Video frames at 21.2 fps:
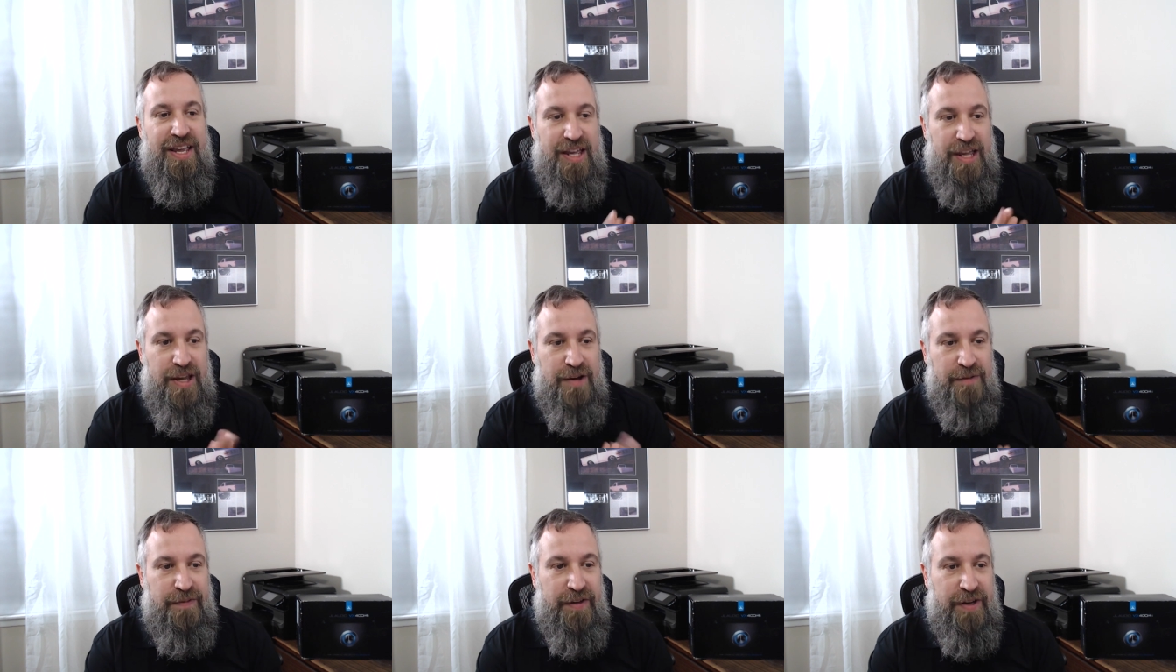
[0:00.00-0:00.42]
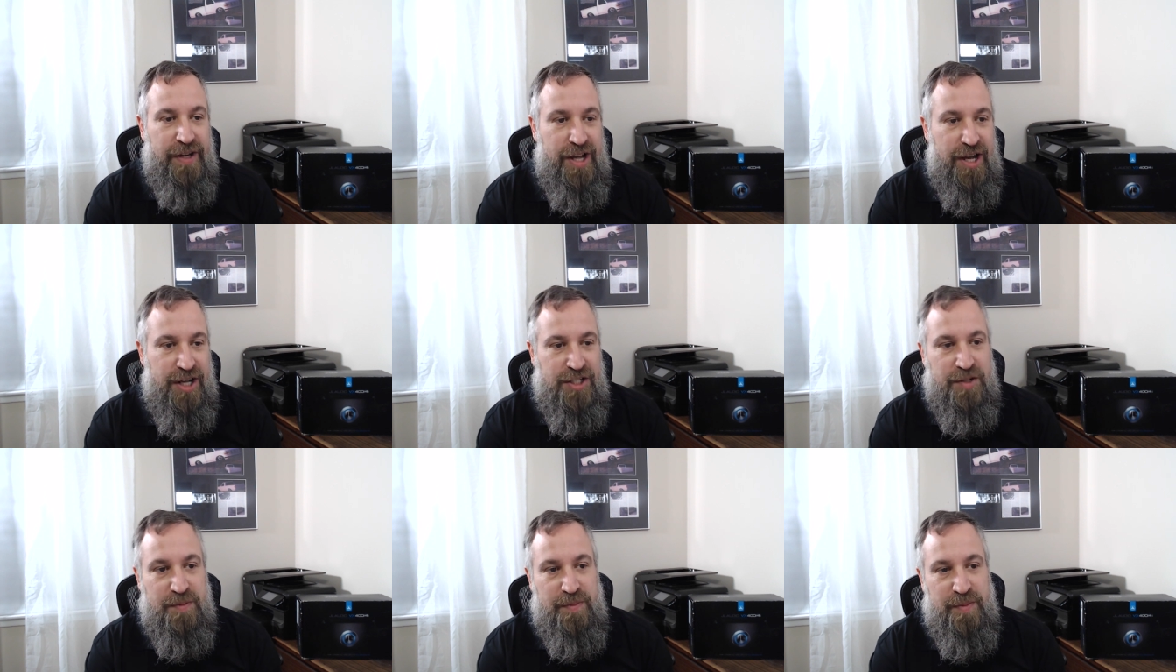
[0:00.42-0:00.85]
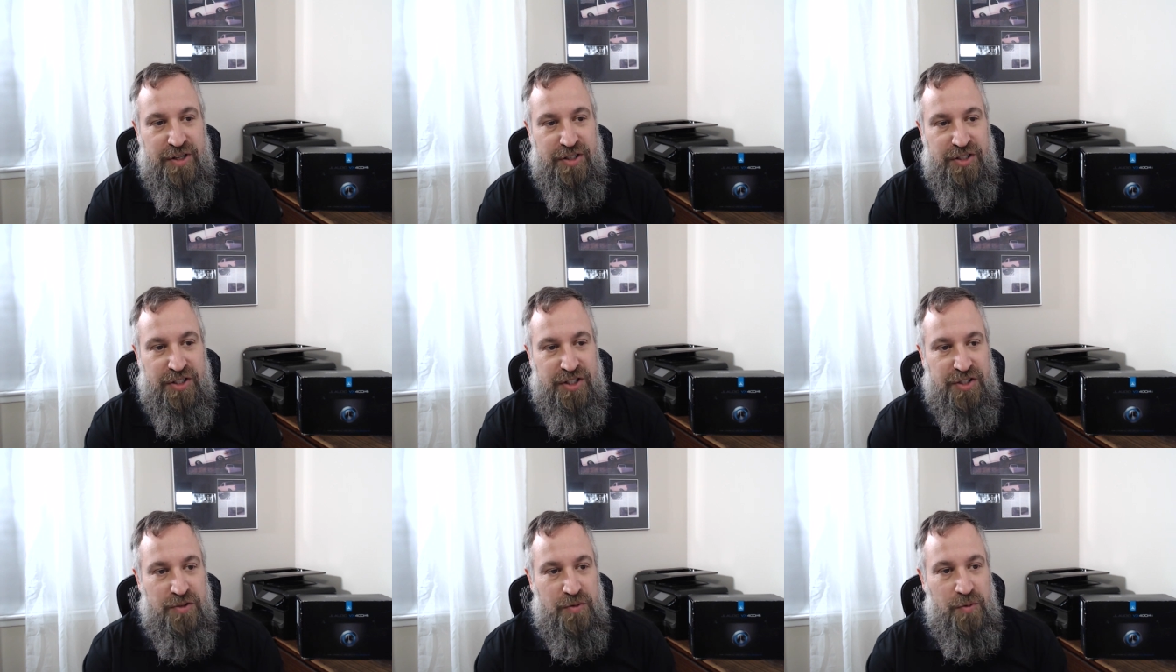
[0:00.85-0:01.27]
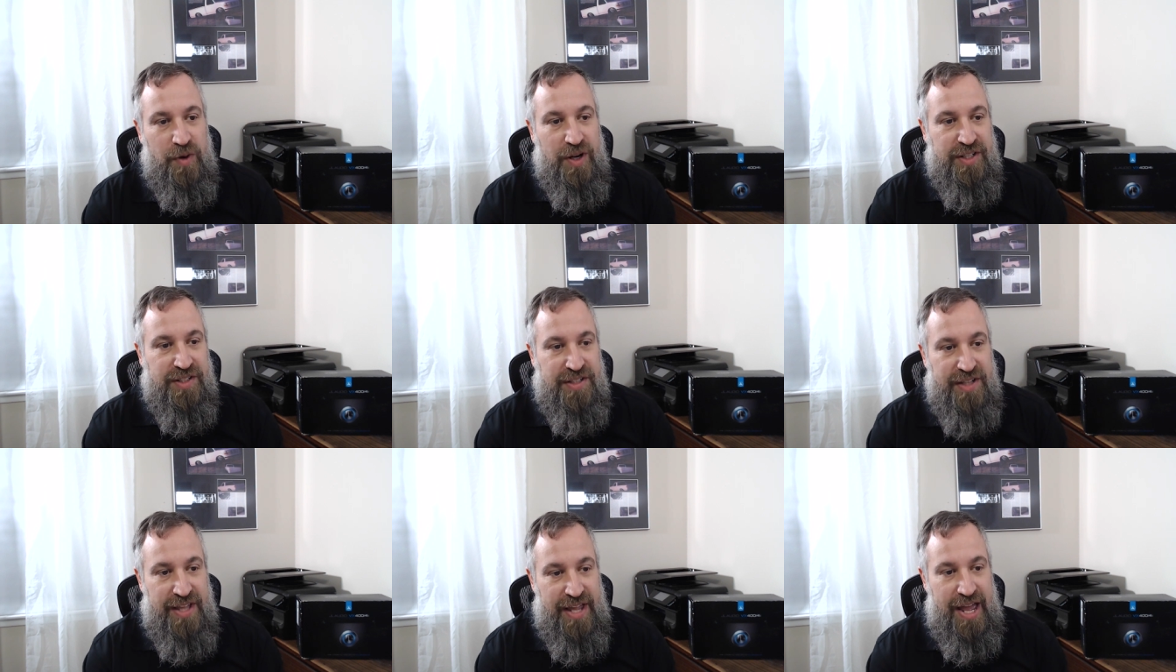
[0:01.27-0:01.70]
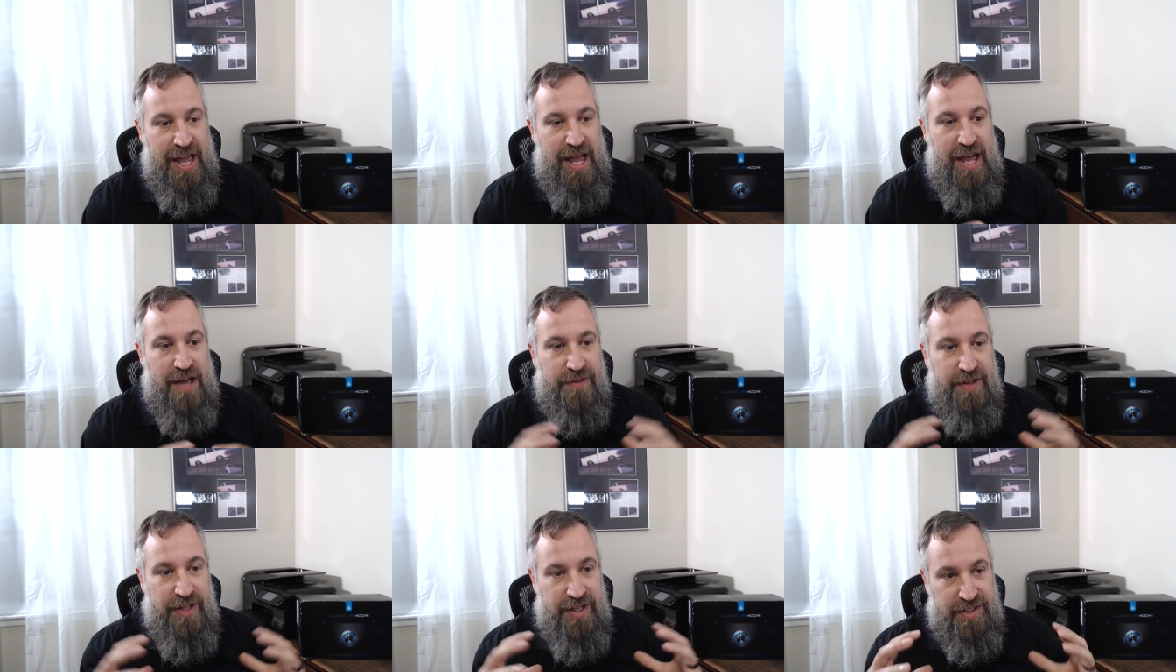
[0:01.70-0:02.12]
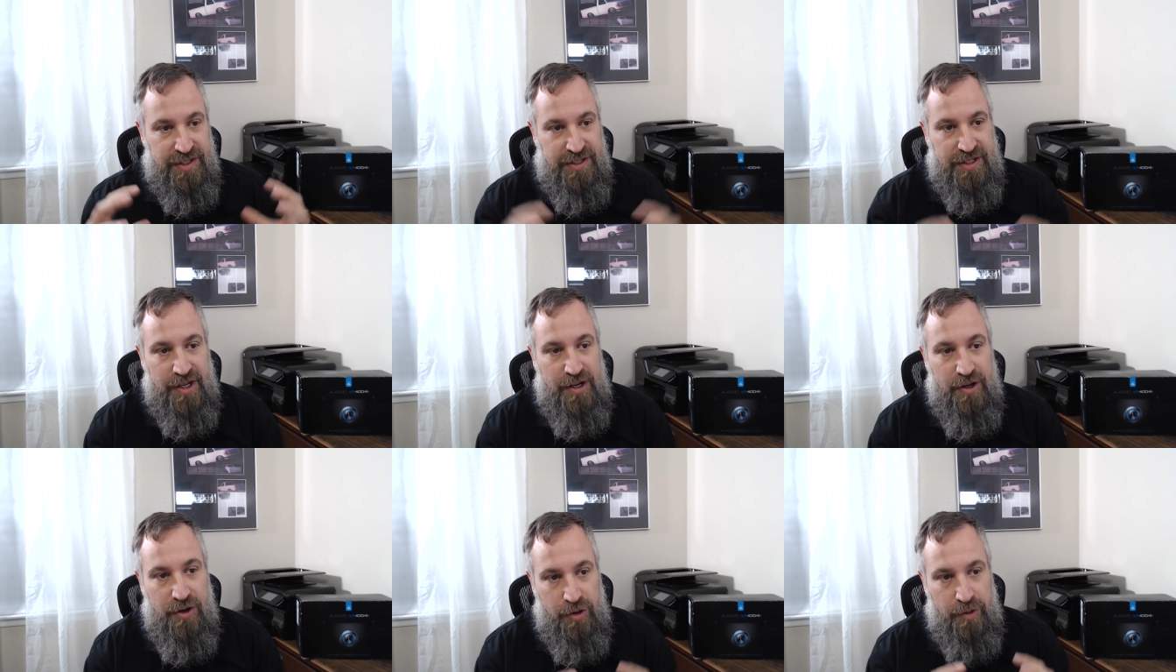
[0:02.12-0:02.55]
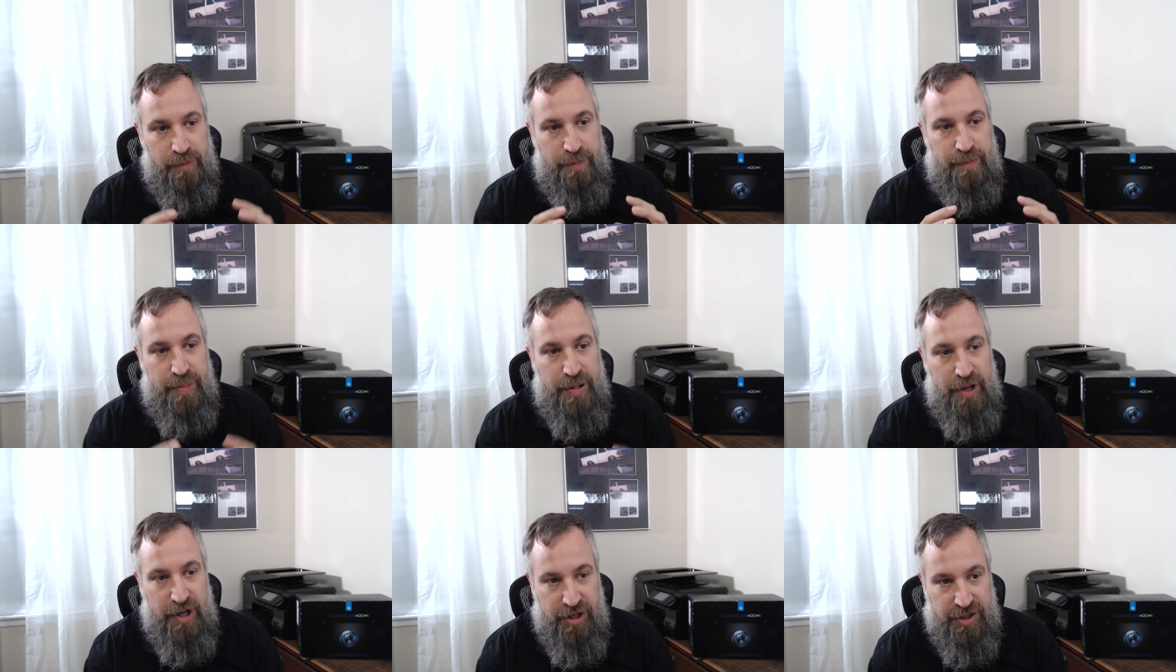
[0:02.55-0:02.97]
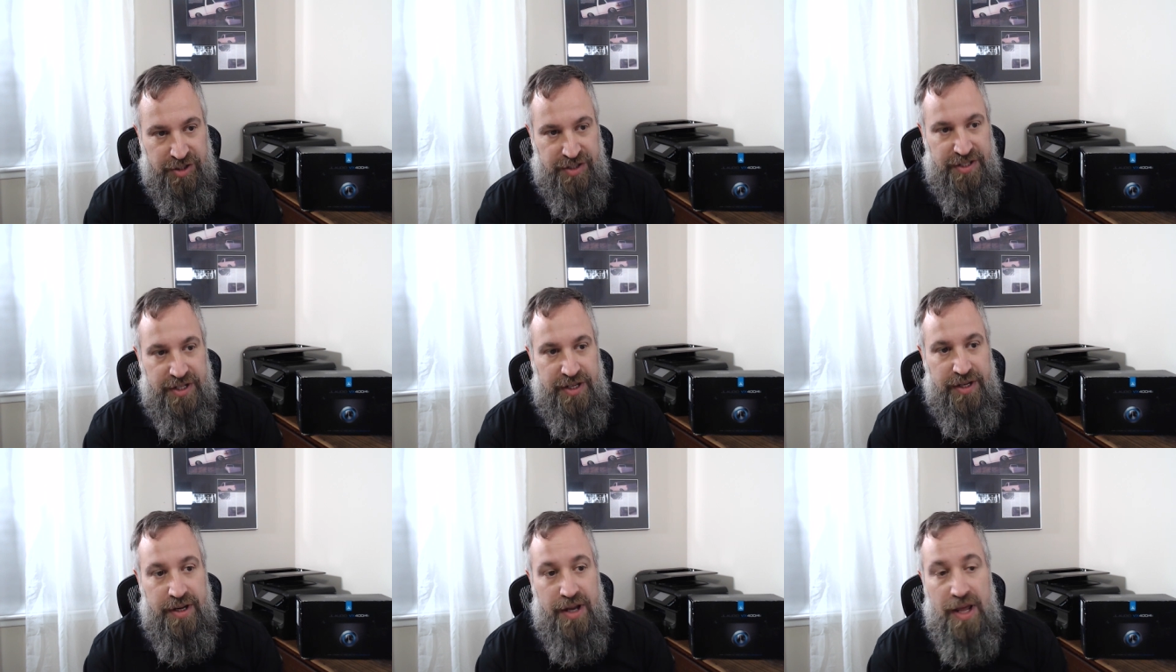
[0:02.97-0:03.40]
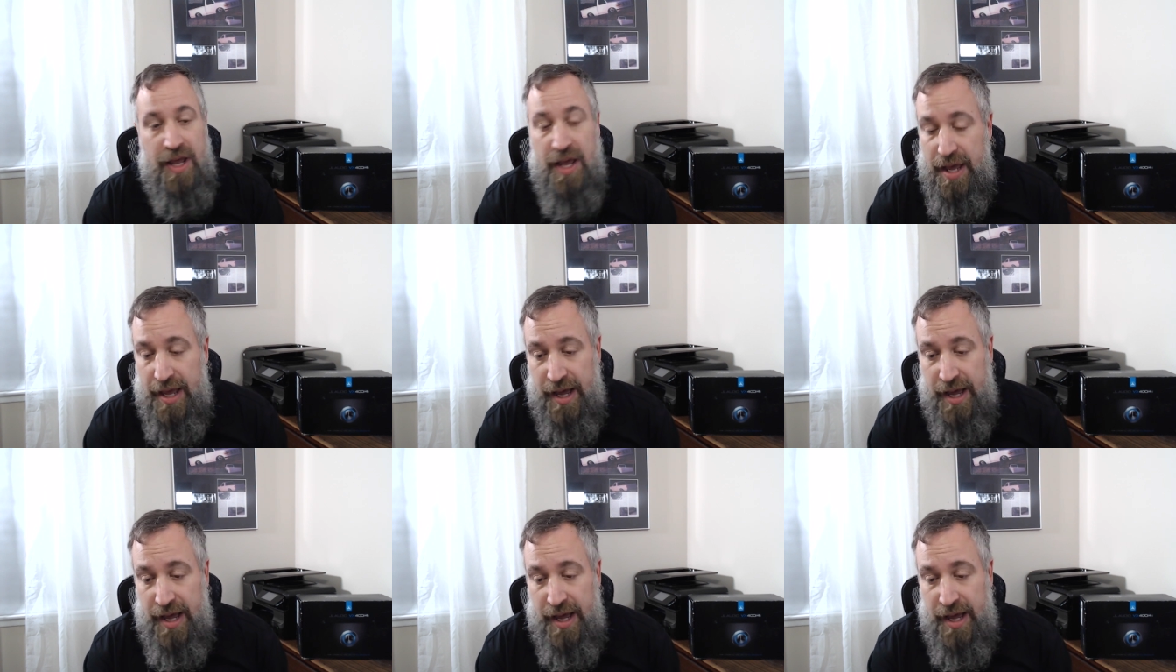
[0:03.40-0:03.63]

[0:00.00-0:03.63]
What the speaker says: if the customer just wants to have a single person